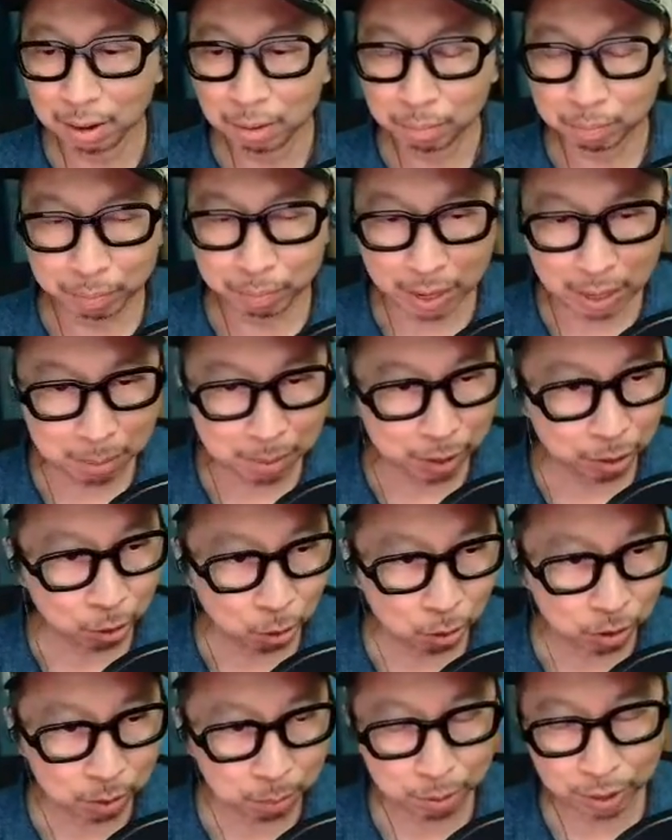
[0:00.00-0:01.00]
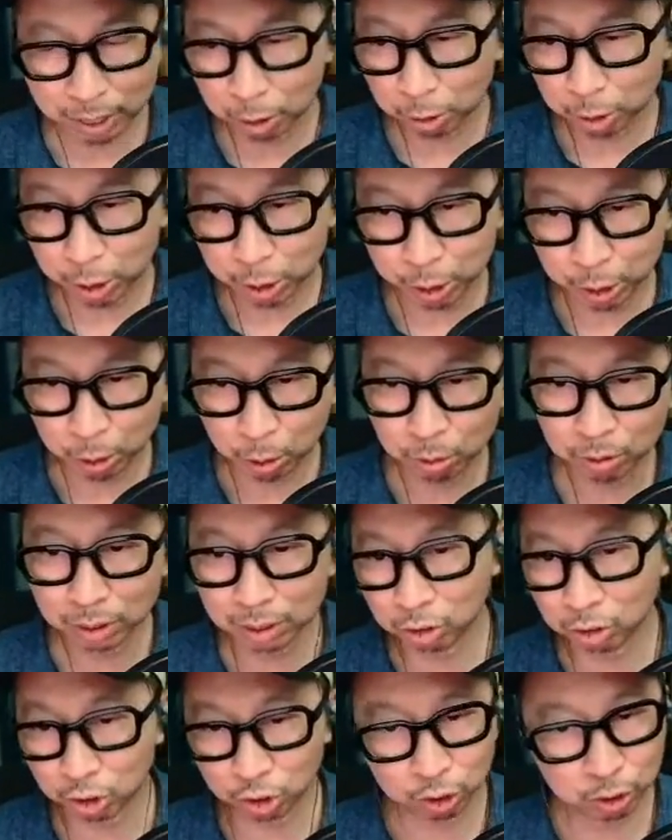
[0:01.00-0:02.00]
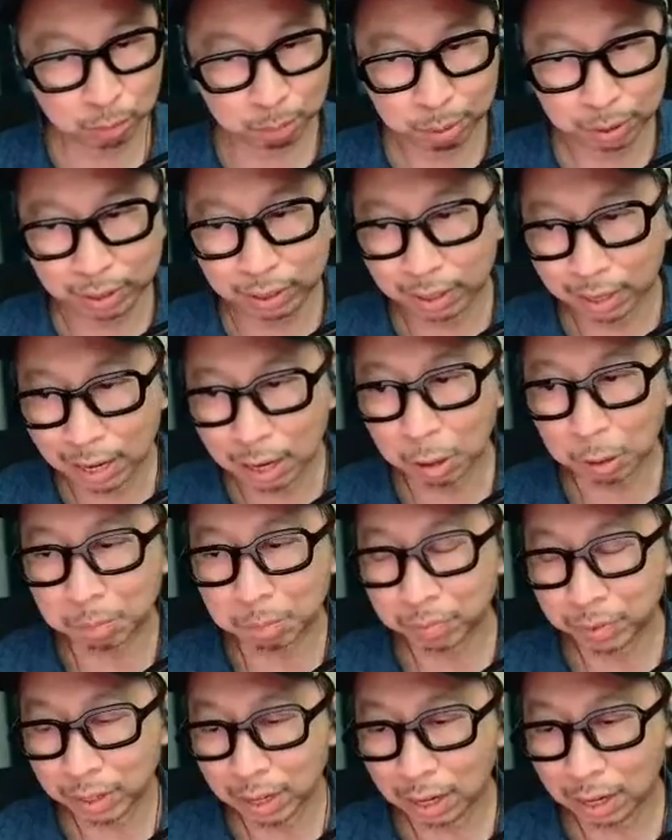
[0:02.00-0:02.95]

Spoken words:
maybe they're only putting out QD OLED just to put it out.